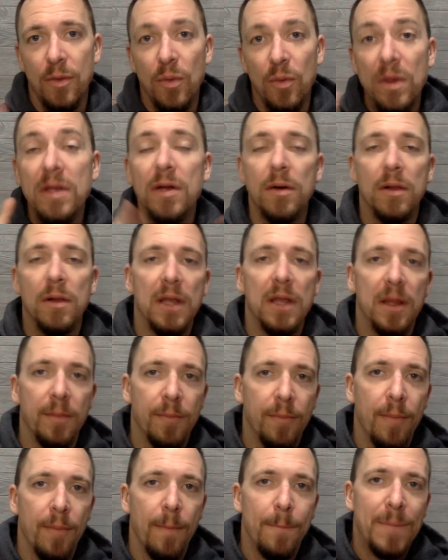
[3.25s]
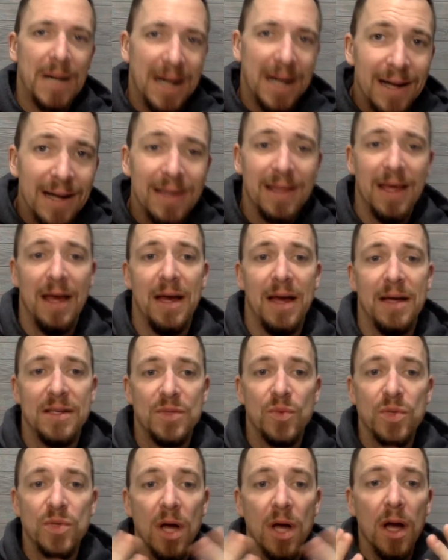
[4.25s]
Window Cleaning
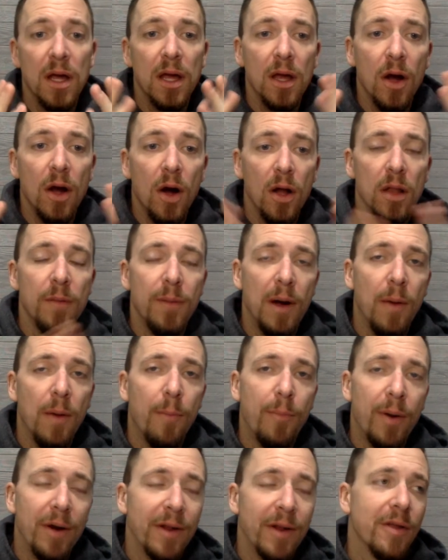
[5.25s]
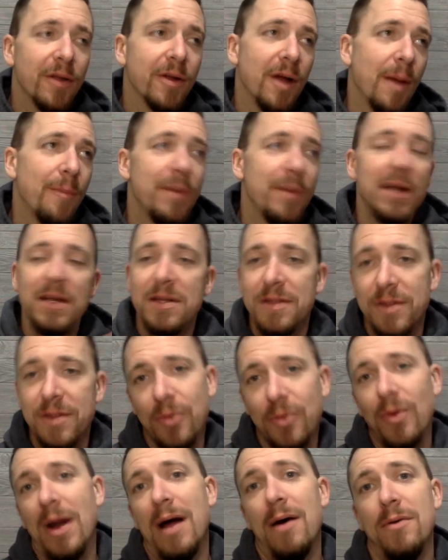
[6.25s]
Podcast, we're talking all about burning your company to the
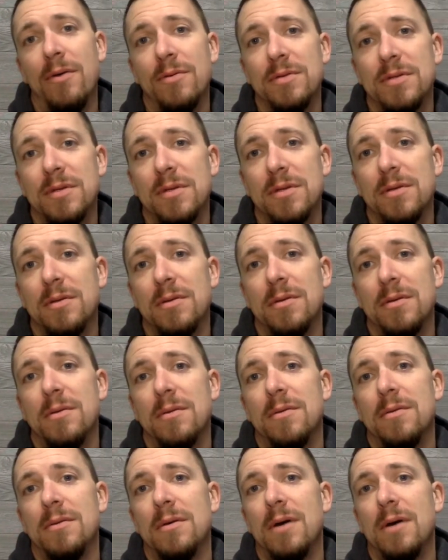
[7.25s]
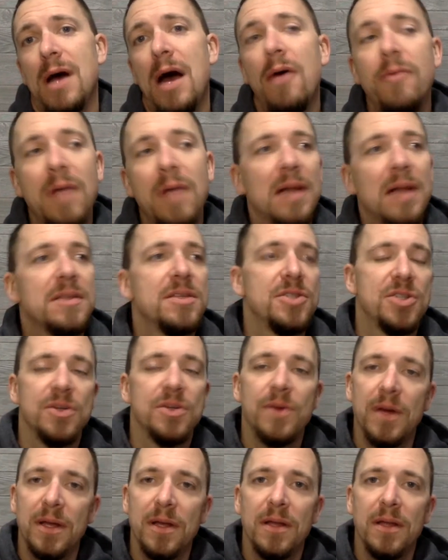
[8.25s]
ground. How not to do it.